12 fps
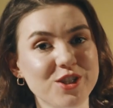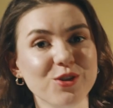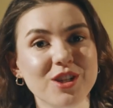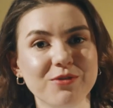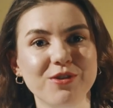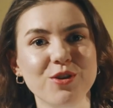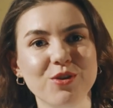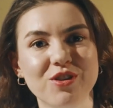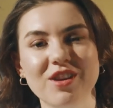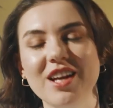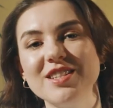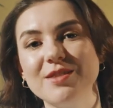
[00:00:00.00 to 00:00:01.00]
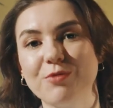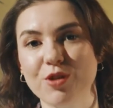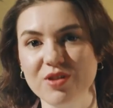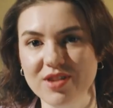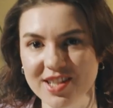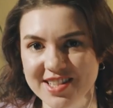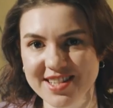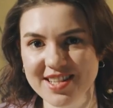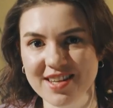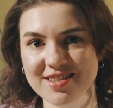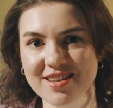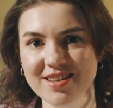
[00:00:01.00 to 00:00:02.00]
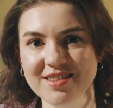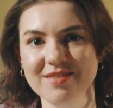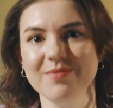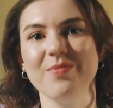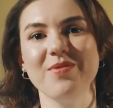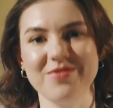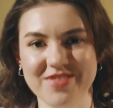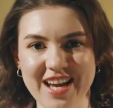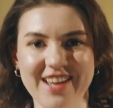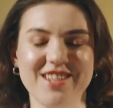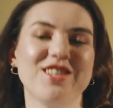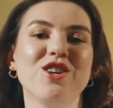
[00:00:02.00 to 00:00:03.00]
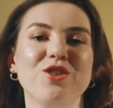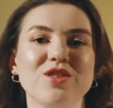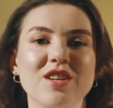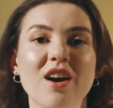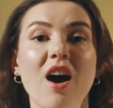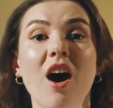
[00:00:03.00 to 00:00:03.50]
took a few things for this season, and that is good.